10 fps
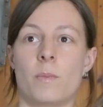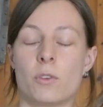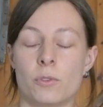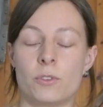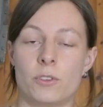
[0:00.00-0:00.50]

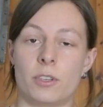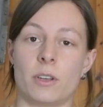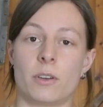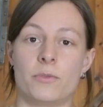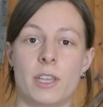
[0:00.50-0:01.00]

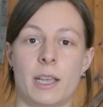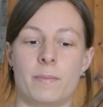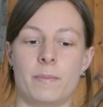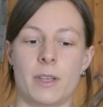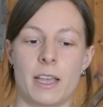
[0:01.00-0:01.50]
most of
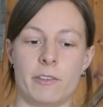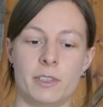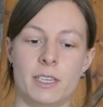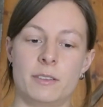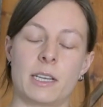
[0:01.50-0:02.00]
them have
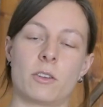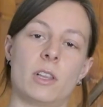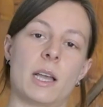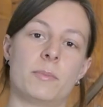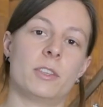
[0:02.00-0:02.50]
knees that
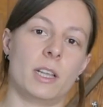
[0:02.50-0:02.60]
collapse